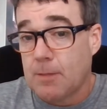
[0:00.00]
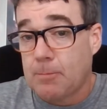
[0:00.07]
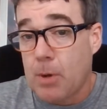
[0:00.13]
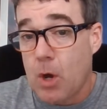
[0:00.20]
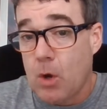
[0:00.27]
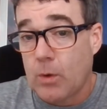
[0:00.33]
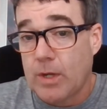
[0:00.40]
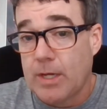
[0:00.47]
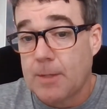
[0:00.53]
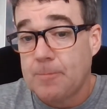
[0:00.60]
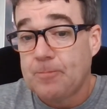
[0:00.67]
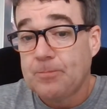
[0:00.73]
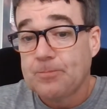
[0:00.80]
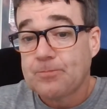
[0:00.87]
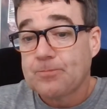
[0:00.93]
opponent
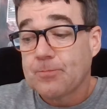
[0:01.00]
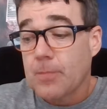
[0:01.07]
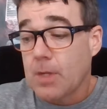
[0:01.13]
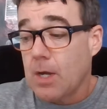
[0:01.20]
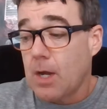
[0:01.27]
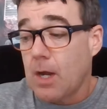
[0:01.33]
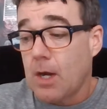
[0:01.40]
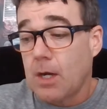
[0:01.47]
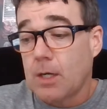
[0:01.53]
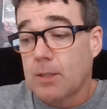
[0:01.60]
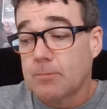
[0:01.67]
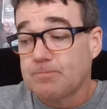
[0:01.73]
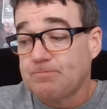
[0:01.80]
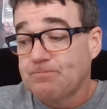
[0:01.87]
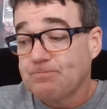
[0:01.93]

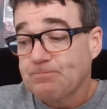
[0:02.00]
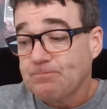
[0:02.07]
um,